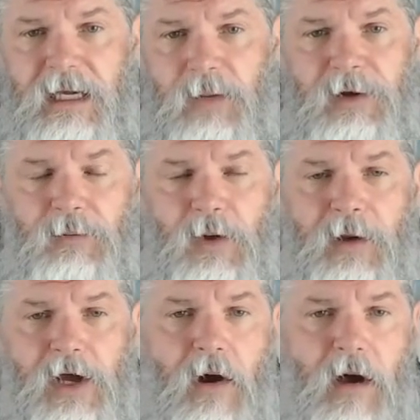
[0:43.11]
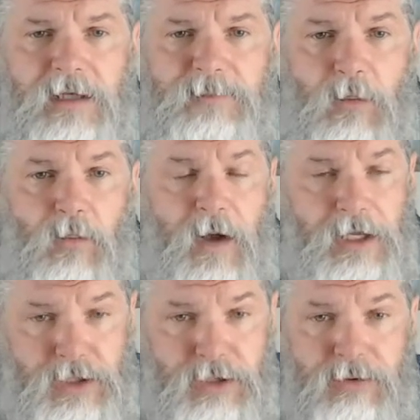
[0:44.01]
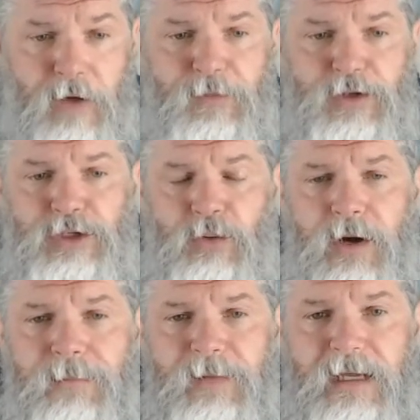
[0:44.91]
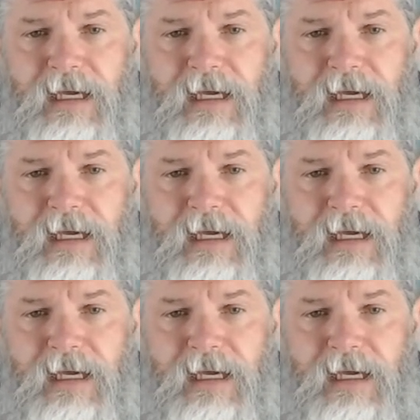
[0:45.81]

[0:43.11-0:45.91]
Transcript: and we don't know what caused, but what you do know for sure